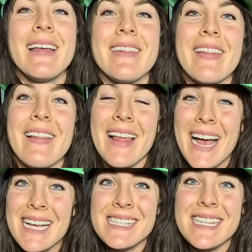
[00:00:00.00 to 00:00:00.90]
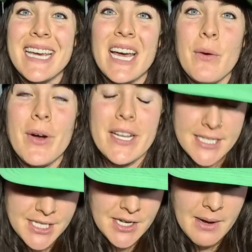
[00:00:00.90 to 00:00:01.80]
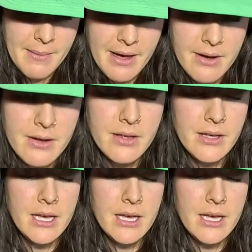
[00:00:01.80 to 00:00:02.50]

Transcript: And then the last thing I wanted to talk about